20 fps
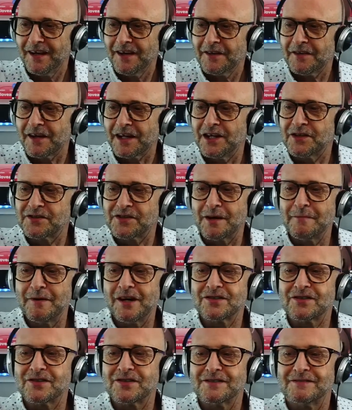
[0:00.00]
Thank you so
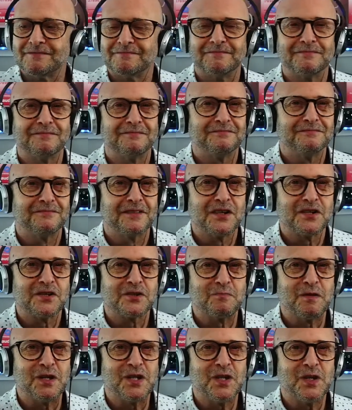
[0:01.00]
much.
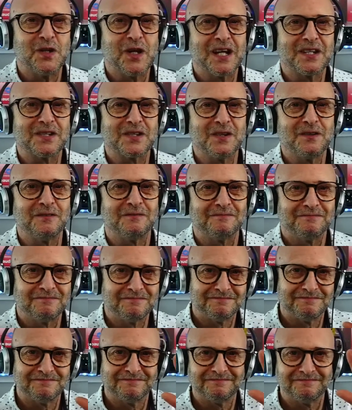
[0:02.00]
Speak to you again soon.
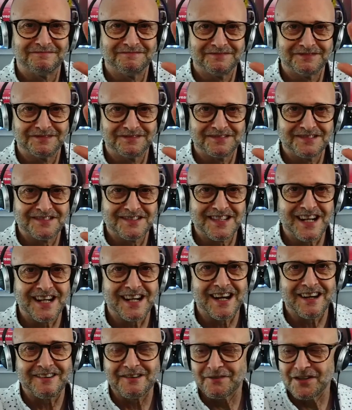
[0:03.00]
Take
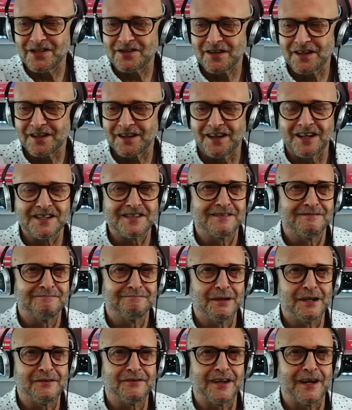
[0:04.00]
care of each other, guys.
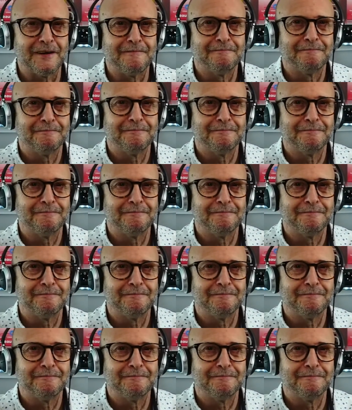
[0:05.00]
Bye for now.